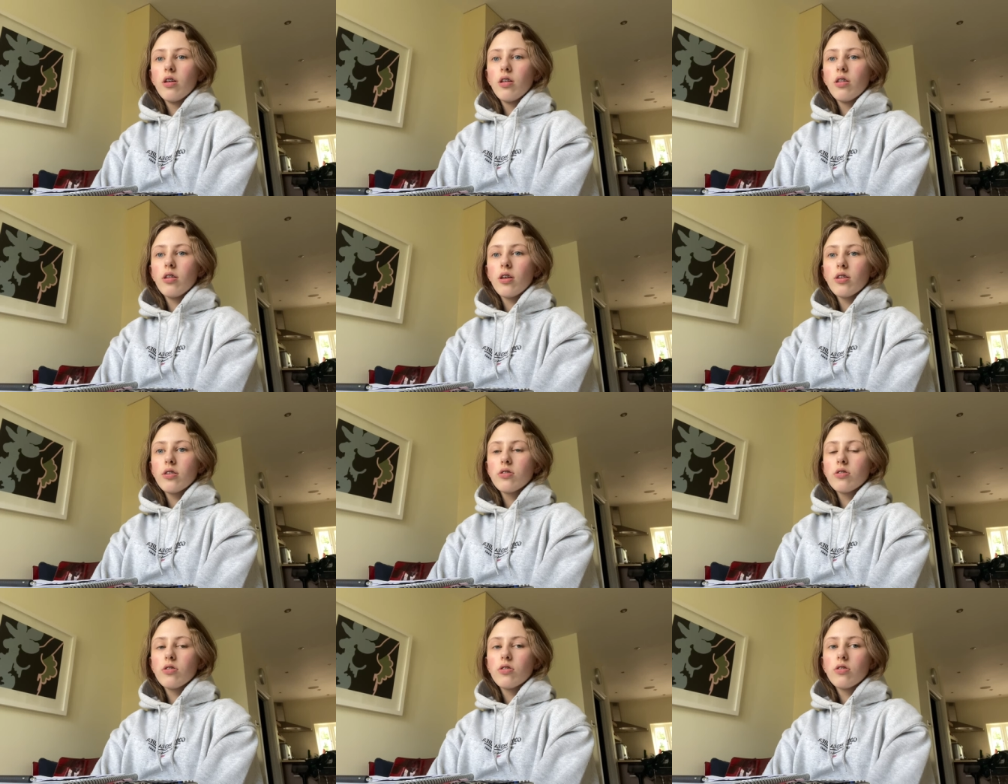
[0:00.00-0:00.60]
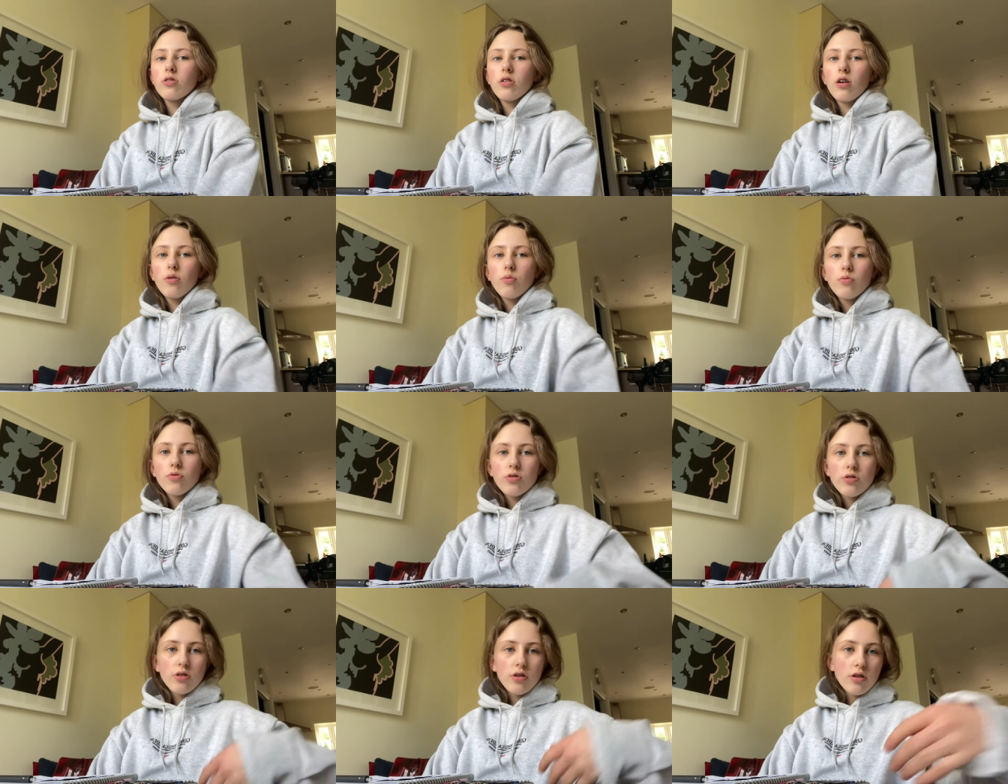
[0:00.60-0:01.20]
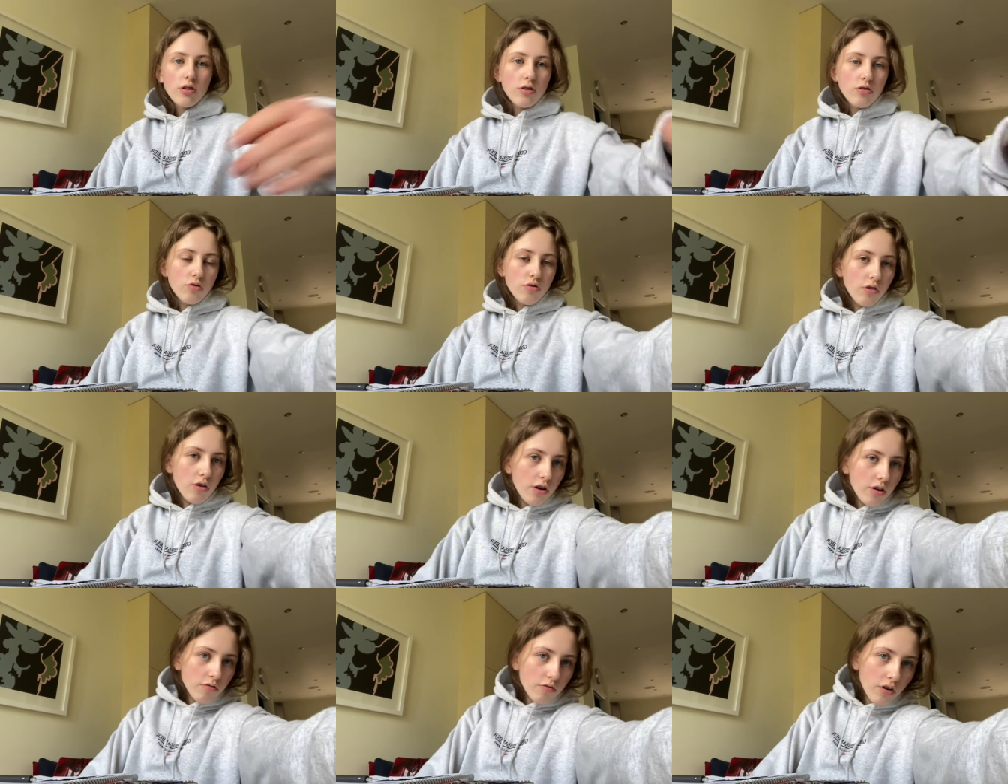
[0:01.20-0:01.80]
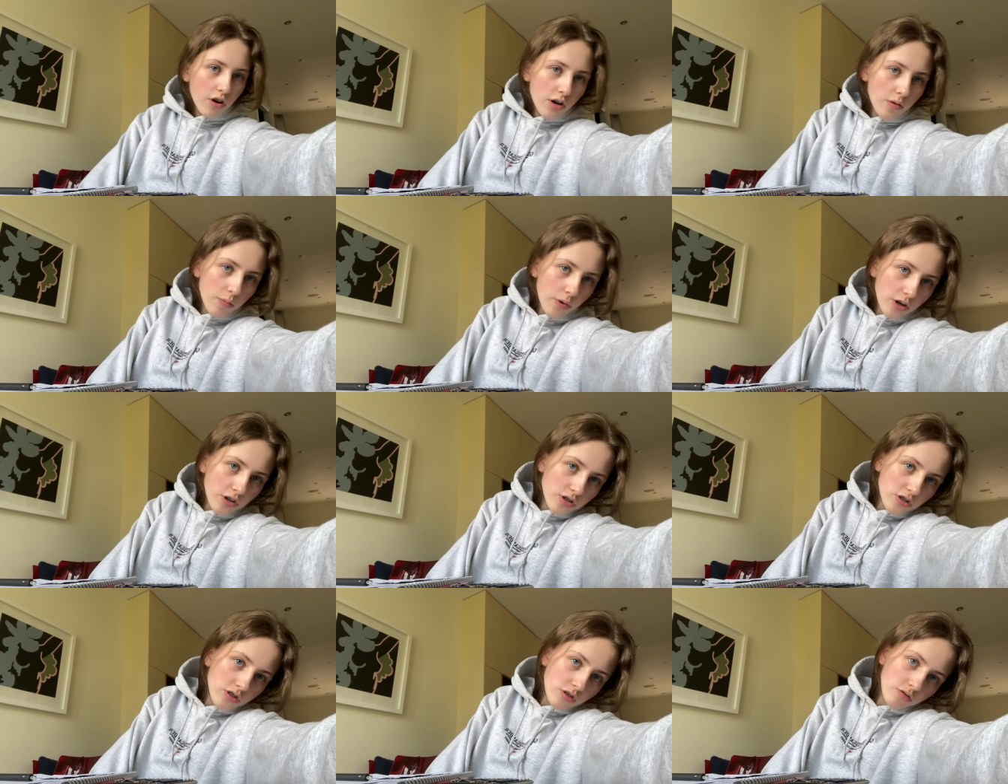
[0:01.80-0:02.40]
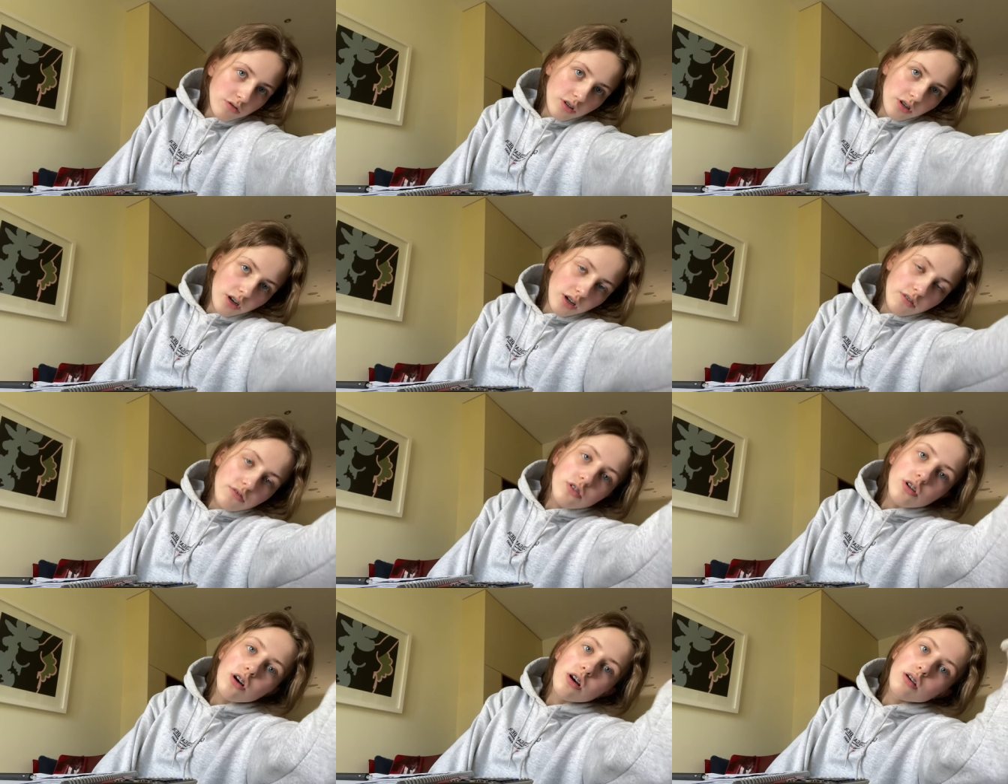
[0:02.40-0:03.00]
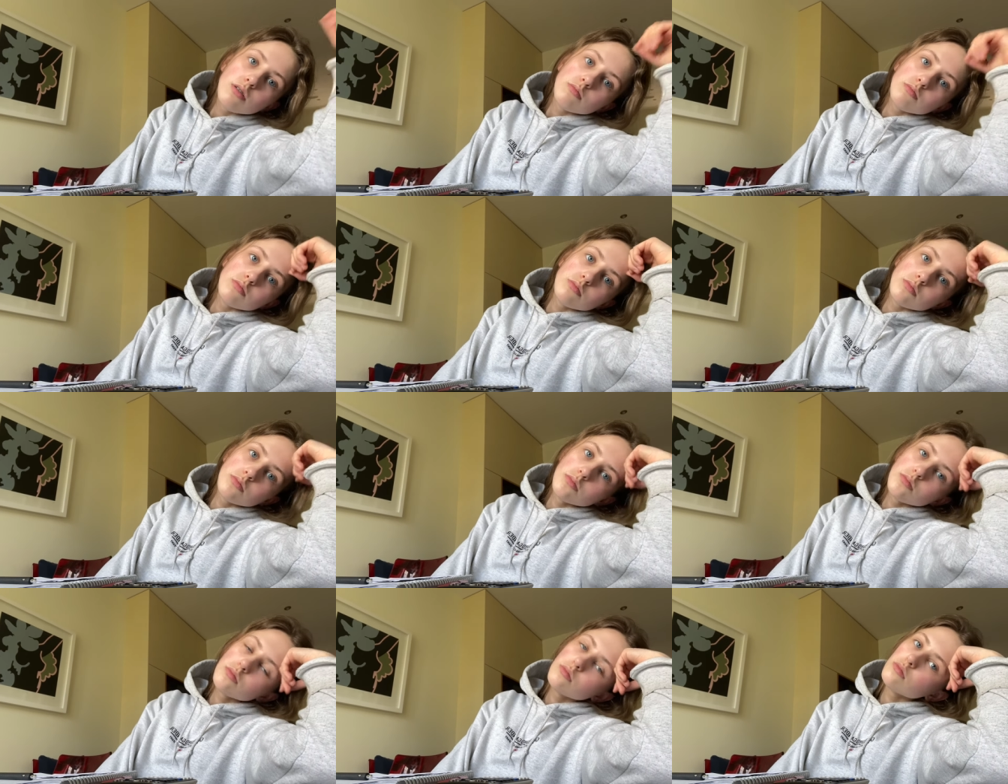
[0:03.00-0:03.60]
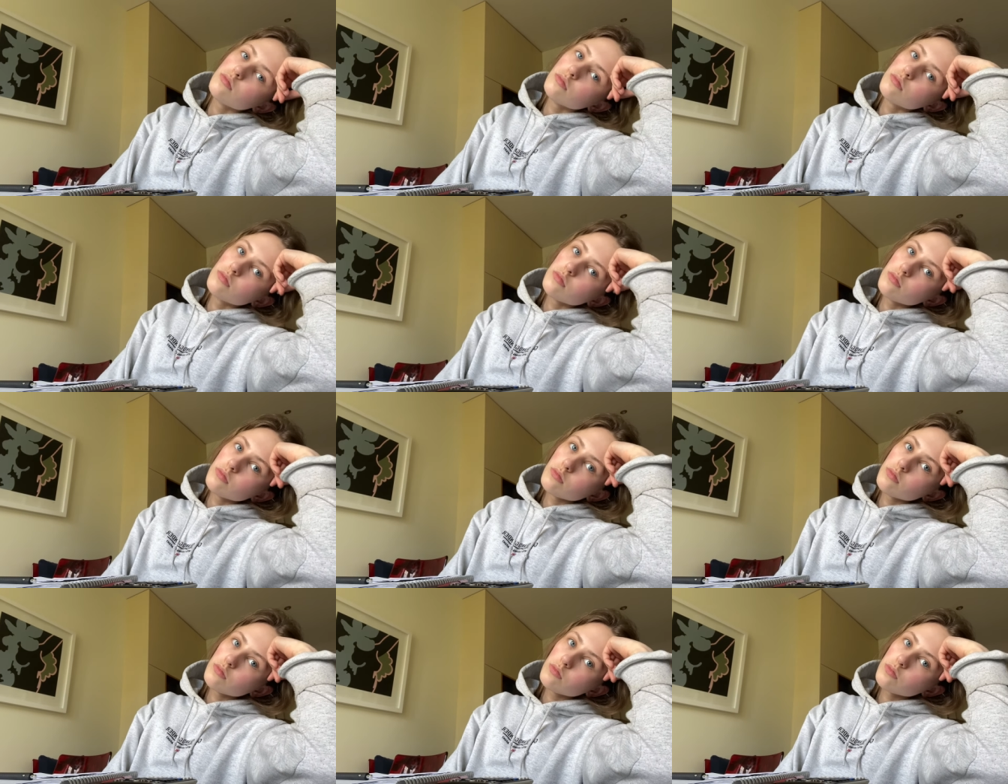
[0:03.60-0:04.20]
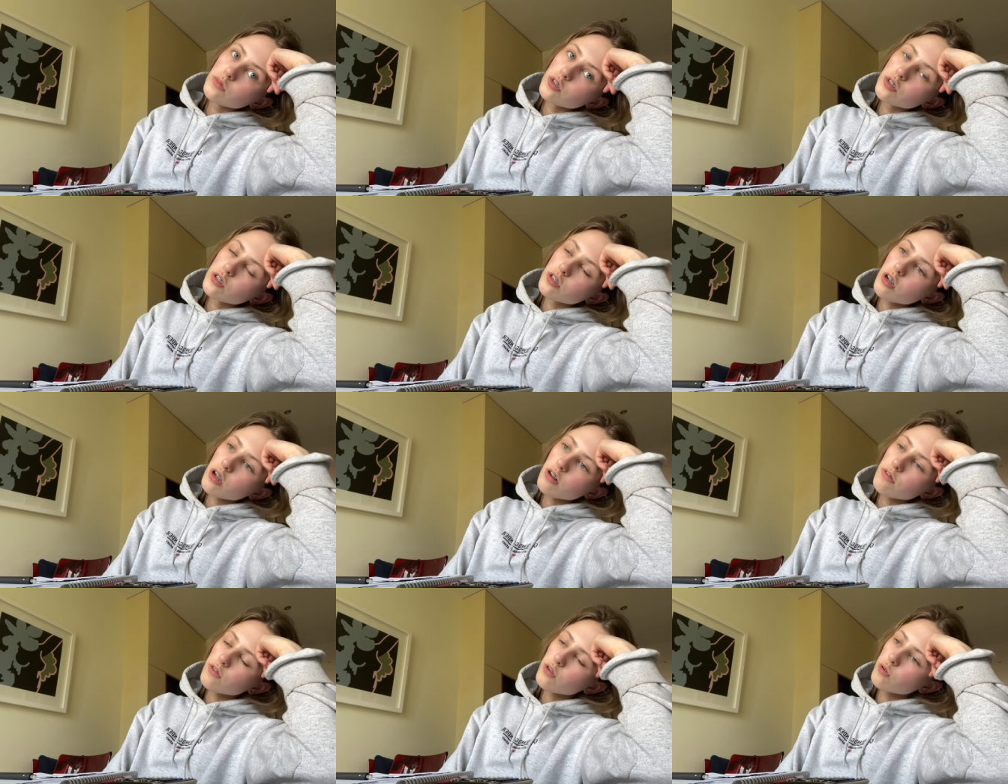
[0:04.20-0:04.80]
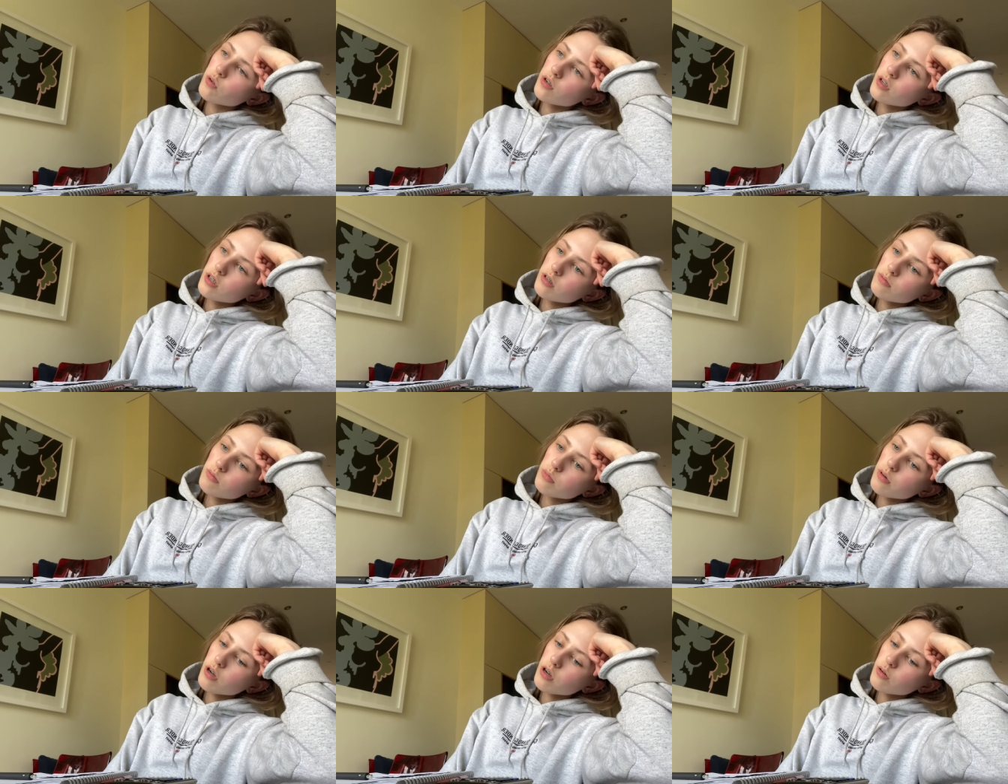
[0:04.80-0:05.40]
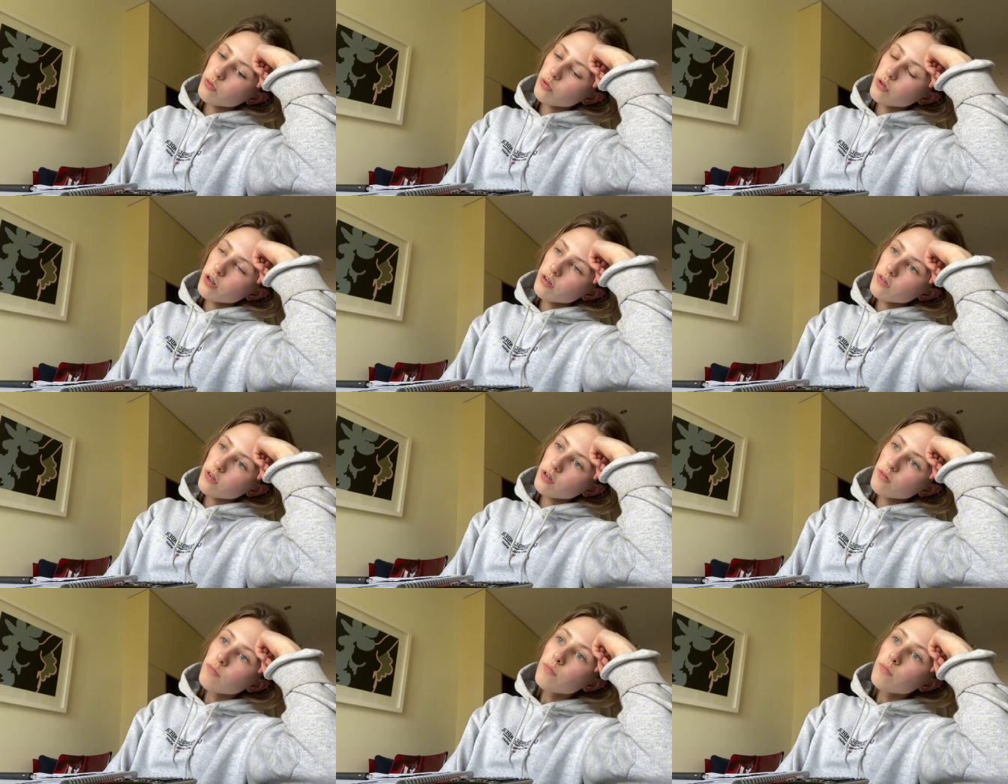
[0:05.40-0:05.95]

that's good. I was going to try and ride, but I just don't think I have time, which is kind of annoying, but whatever.